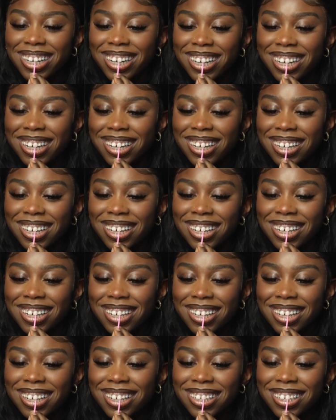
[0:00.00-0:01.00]
right now.
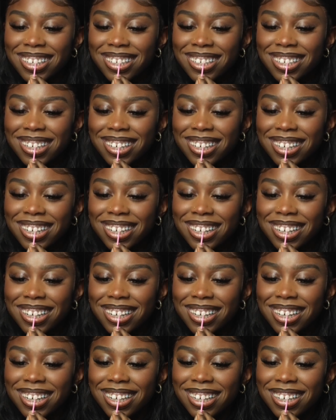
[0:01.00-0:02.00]
Can you just hit it like
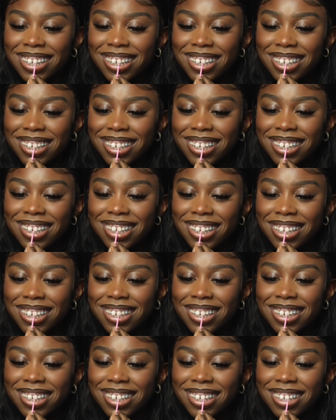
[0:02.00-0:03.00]
right here?
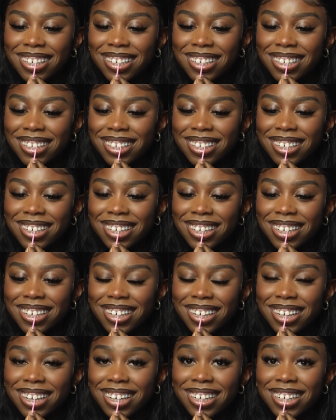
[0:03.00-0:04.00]
Mm-hmm.
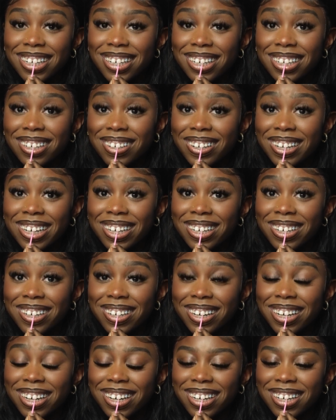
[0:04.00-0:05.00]
I don't even know what I'm doing
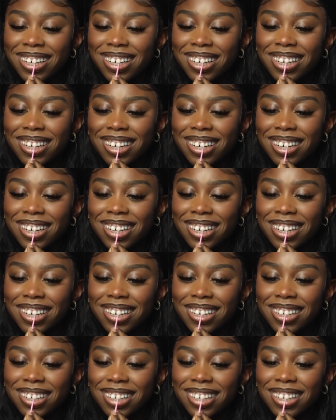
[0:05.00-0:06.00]
right now.
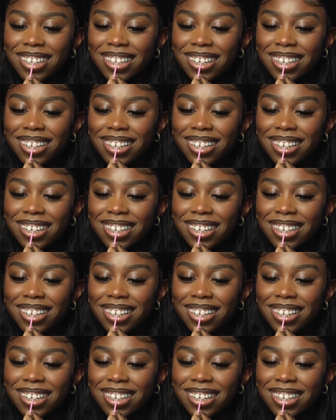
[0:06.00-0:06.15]
Uh.